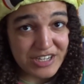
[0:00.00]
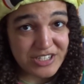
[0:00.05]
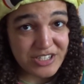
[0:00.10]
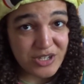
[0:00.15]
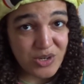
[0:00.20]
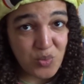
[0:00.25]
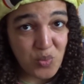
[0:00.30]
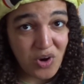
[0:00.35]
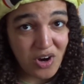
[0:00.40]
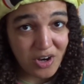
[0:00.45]

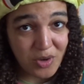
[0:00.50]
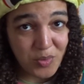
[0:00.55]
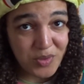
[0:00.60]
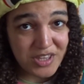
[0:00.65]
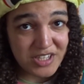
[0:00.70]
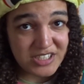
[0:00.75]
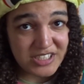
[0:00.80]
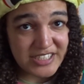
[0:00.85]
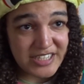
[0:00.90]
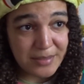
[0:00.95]
to work
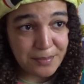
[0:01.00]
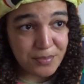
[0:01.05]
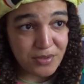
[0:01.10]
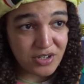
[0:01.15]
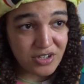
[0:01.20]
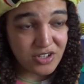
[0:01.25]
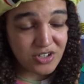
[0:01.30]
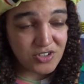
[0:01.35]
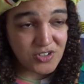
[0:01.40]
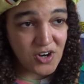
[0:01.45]
with a
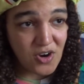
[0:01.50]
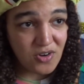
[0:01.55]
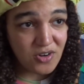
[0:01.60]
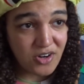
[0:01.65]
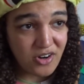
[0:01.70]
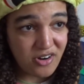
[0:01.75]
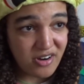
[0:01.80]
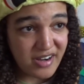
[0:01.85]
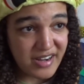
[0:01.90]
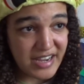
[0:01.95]
D-input
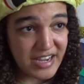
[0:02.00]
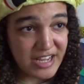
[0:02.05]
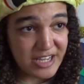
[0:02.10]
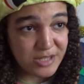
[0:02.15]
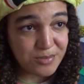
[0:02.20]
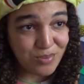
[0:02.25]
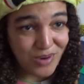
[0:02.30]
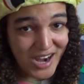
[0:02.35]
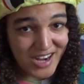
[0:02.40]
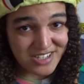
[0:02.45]
controller, it
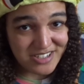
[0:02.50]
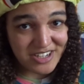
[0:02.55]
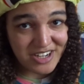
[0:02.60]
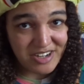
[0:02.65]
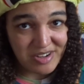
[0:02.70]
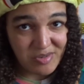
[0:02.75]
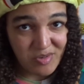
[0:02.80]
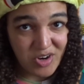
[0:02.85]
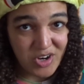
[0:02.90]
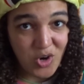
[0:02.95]
is
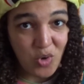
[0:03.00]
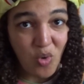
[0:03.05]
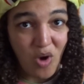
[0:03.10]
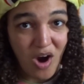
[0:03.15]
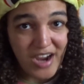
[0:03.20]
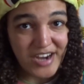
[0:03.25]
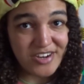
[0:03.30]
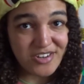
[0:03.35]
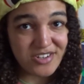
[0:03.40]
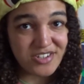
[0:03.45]
practically
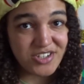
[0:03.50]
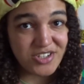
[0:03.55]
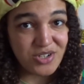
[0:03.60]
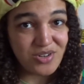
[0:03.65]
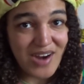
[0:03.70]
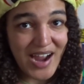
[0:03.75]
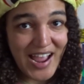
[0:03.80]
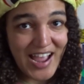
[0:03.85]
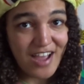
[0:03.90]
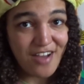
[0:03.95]
required
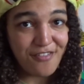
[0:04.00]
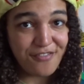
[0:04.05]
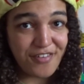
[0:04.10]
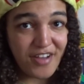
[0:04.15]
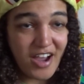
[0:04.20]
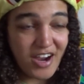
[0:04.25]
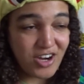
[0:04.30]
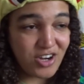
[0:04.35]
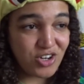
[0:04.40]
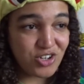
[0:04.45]
to have
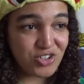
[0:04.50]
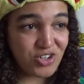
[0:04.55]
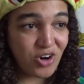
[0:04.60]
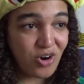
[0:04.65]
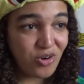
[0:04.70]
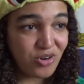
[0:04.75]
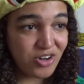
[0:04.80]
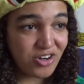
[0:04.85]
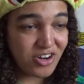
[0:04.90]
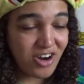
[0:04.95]
a
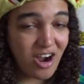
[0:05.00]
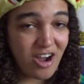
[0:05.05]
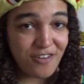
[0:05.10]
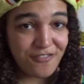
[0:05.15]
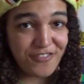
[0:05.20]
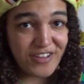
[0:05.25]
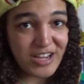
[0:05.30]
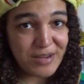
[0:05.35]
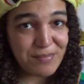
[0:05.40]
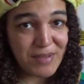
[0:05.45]
controller
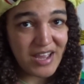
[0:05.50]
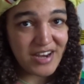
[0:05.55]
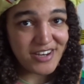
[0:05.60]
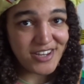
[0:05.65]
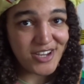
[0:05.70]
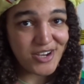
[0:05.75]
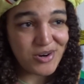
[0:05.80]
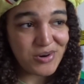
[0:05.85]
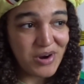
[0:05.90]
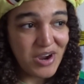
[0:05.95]
config
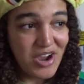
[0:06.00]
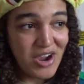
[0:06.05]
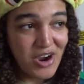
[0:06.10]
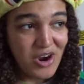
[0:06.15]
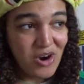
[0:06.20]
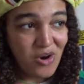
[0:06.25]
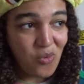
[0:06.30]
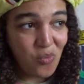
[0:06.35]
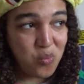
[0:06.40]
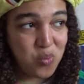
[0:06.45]
menu,
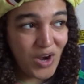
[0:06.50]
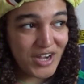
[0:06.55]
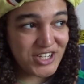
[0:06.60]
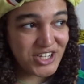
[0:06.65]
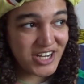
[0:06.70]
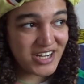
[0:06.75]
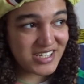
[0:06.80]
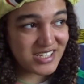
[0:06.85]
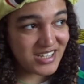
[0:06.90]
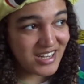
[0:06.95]

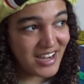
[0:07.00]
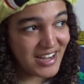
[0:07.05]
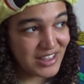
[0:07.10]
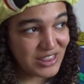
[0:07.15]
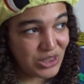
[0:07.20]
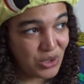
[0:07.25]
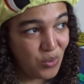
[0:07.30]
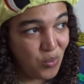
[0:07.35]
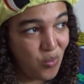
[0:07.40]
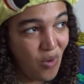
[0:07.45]
which is
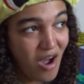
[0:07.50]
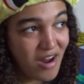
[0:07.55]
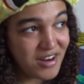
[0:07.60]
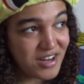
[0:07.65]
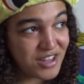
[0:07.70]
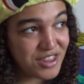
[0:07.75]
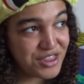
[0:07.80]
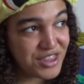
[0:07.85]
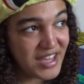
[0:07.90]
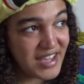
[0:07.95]
like the
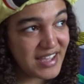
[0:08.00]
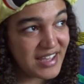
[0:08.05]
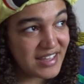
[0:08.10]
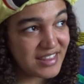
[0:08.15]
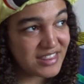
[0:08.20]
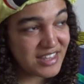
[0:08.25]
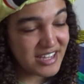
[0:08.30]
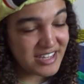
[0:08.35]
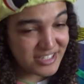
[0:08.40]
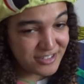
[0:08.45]
one
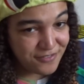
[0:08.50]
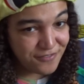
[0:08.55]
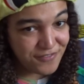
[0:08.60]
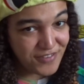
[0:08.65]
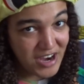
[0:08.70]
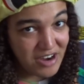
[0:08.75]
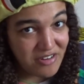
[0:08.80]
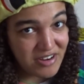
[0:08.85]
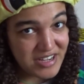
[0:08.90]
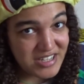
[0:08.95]
thing that is
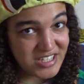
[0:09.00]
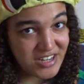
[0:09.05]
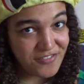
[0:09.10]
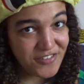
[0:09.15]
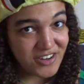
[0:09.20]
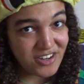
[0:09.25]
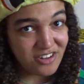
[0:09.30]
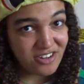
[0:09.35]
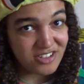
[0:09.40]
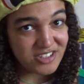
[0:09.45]
very
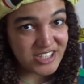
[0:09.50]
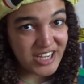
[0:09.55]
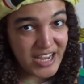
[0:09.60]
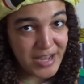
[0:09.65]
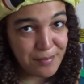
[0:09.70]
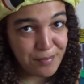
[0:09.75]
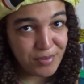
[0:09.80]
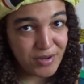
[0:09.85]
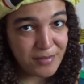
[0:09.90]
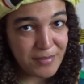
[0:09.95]
difficult
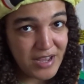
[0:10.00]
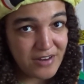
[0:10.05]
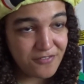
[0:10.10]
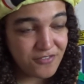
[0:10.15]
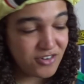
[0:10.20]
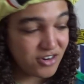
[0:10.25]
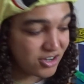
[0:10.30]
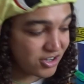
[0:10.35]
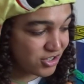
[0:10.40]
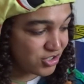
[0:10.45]
to implement
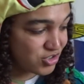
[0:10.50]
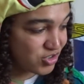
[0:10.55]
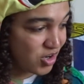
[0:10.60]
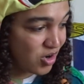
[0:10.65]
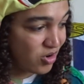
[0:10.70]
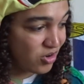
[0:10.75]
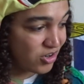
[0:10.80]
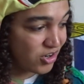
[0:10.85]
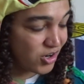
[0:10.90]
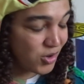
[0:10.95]
for a
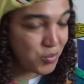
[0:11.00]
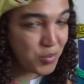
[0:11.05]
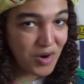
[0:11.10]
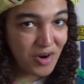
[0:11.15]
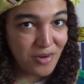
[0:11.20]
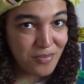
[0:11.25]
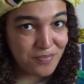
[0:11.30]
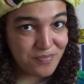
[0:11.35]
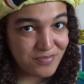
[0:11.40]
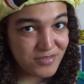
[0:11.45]
controller
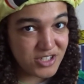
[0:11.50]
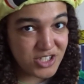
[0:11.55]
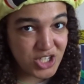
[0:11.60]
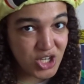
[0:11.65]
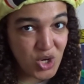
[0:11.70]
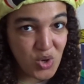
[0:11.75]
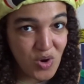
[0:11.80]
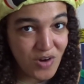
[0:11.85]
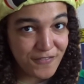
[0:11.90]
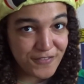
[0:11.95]
where
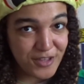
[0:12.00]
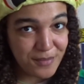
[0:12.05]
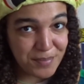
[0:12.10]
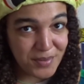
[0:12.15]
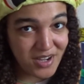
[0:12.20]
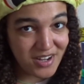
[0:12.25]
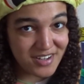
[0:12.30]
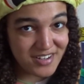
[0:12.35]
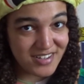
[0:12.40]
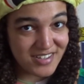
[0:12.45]
two of the
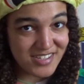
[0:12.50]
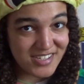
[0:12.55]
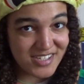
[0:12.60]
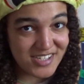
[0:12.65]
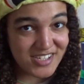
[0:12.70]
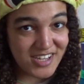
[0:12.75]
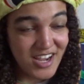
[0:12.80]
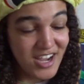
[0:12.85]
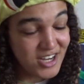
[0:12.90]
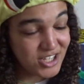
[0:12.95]

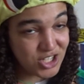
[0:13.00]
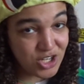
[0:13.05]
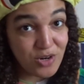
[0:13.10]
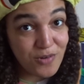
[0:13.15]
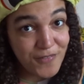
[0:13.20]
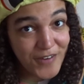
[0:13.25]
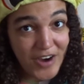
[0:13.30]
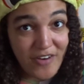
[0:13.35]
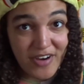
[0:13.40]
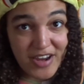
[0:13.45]
buttons,
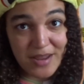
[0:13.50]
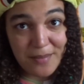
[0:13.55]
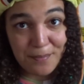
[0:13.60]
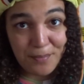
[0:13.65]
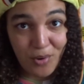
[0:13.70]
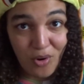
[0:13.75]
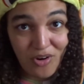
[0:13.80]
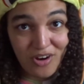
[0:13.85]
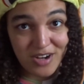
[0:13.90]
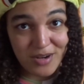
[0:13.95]
two very
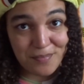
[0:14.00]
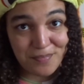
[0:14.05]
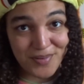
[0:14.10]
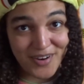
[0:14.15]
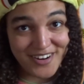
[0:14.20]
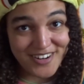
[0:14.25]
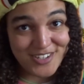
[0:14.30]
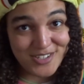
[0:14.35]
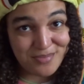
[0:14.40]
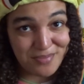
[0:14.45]
important
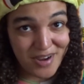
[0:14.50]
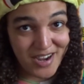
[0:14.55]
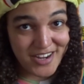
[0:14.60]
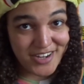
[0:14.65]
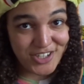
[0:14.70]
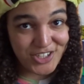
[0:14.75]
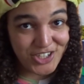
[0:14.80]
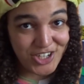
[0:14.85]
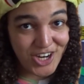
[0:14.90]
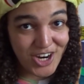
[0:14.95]
buttons
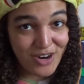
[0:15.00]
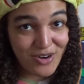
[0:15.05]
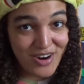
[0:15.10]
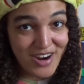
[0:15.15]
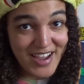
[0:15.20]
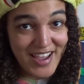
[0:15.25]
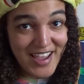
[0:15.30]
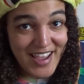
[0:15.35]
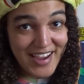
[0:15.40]
mind you,